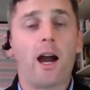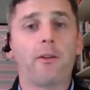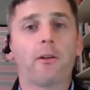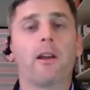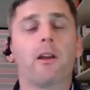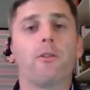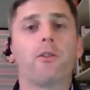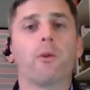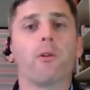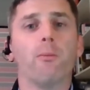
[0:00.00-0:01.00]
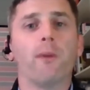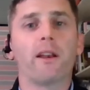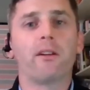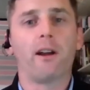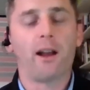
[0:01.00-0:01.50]
either can go to
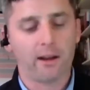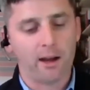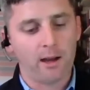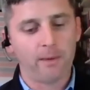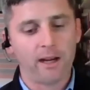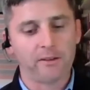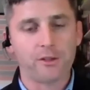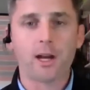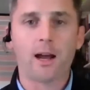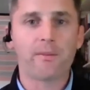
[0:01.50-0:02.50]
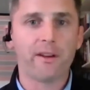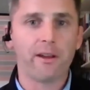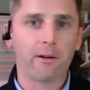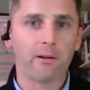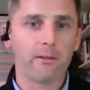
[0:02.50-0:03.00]
recruitmilitary.com, and as a job
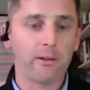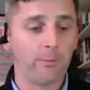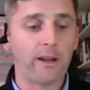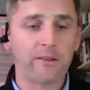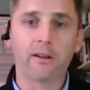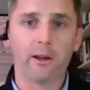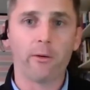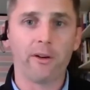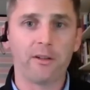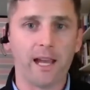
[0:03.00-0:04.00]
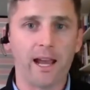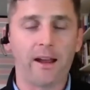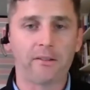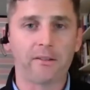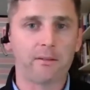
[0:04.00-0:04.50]
seeker, you're basically going to be
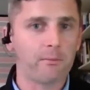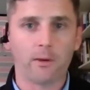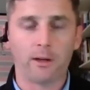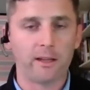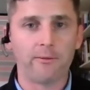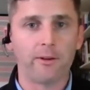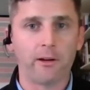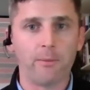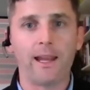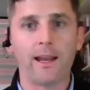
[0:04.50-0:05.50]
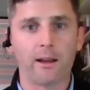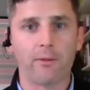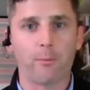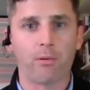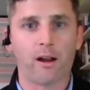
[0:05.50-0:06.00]
asked uh, at the very beginning
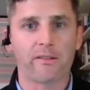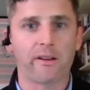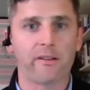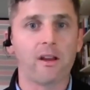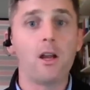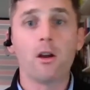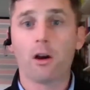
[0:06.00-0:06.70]
of the process,